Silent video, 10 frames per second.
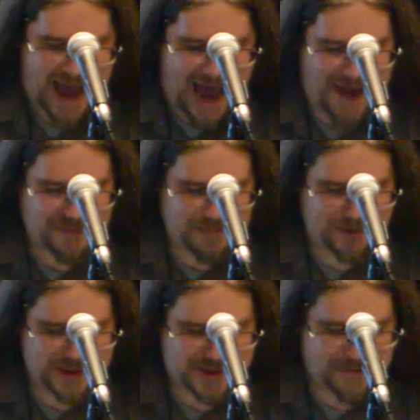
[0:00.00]
to
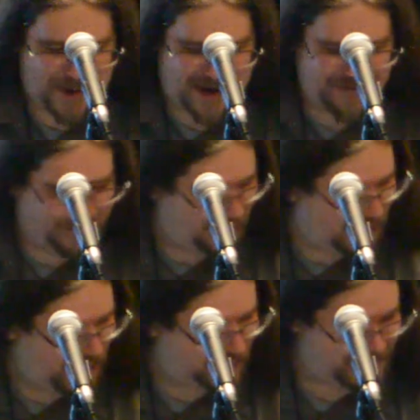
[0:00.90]
push the button for the
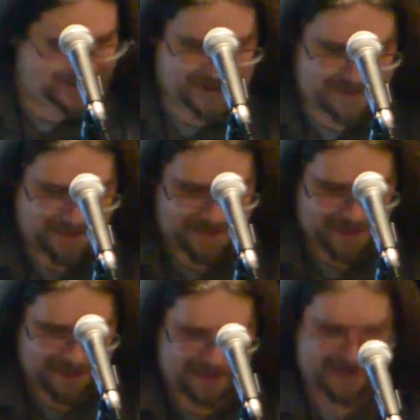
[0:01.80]
notes.
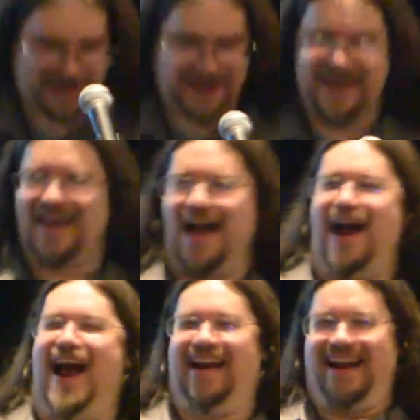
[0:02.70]
All right.